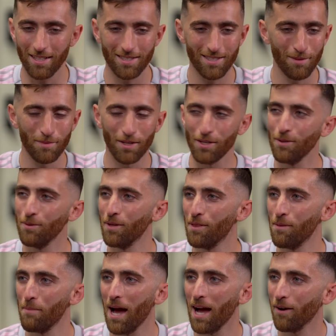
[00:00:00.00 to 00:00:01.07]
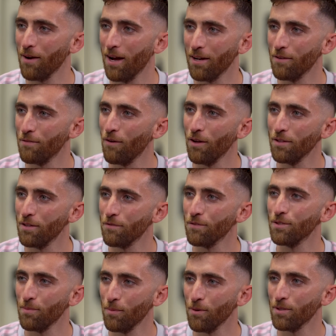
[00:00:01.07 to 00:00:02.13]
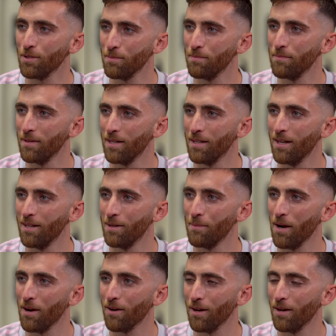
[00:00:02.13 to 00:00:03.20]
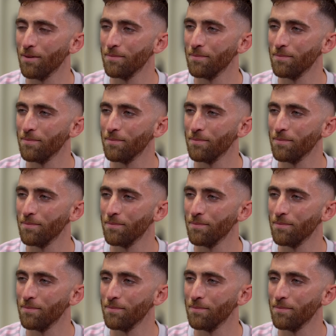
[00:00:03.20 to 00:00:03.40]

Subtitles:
it's something to do with the background of all different sports in America.